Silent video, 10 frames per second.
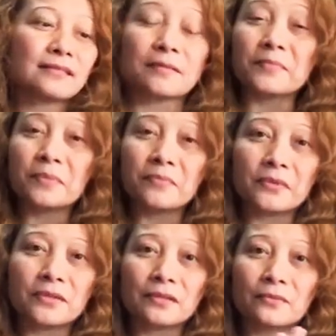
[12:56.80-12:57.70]
some
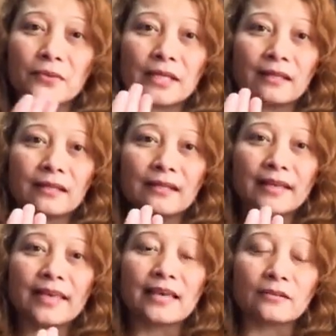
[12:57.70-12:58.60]
people, when
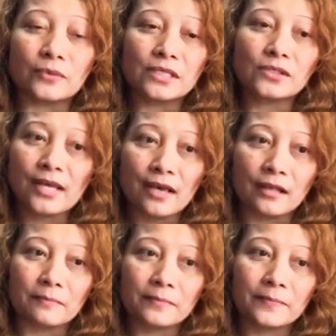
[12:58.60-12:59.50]
they can't reach
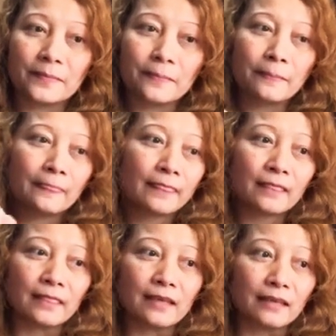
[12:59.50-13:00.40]
help,
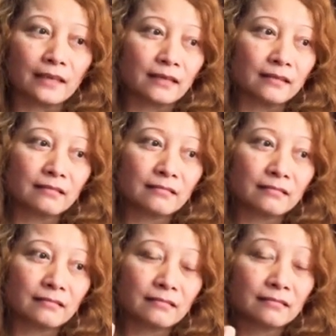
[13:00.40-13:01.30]
they
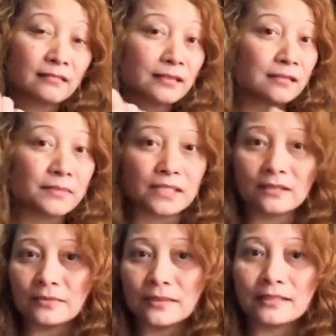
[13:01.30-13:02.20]
commit
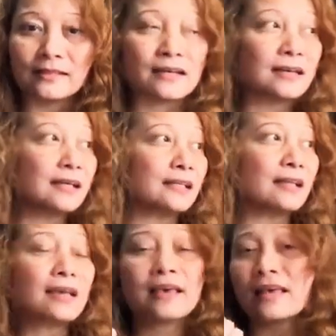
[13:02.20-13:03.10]
suicide.
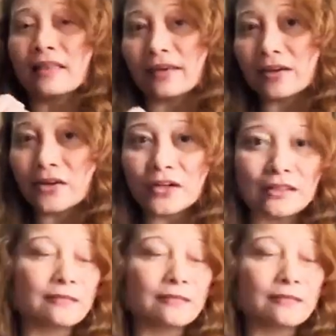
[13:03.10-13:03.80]
They hurt